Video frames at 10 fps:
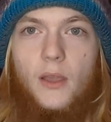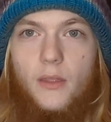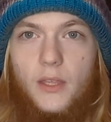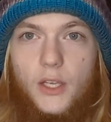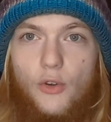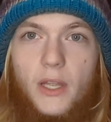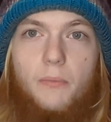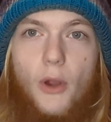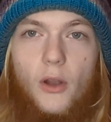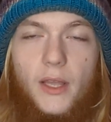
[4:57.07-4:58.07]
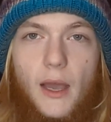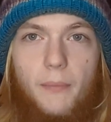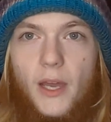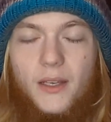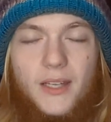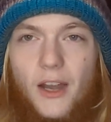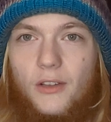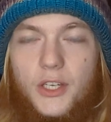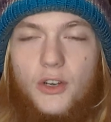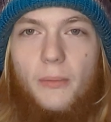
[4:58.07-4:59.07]
The Green Party, I'm not
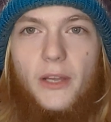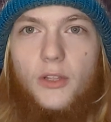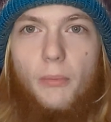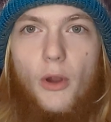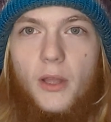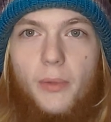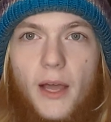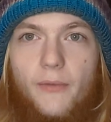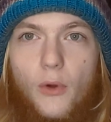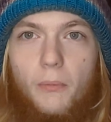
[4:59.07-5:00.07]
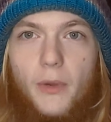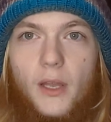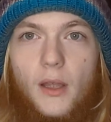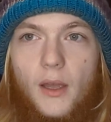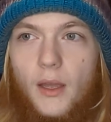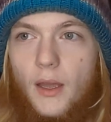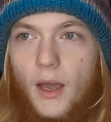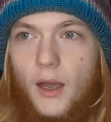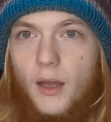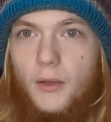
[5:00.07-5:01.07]
entirely sure about their party platform, but
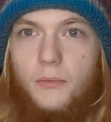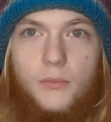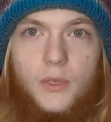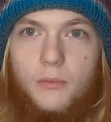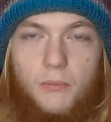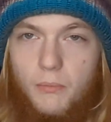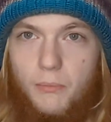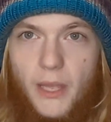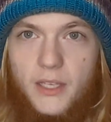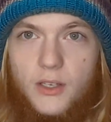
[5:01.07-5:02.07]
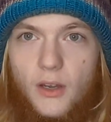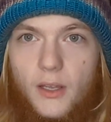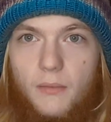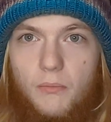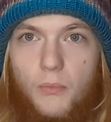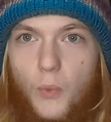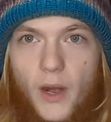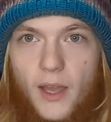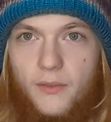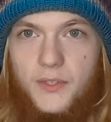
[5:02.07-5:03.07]
based on
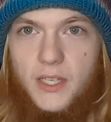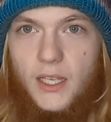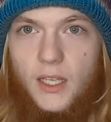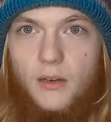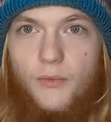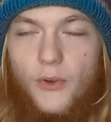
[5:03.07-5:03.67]
what I've seen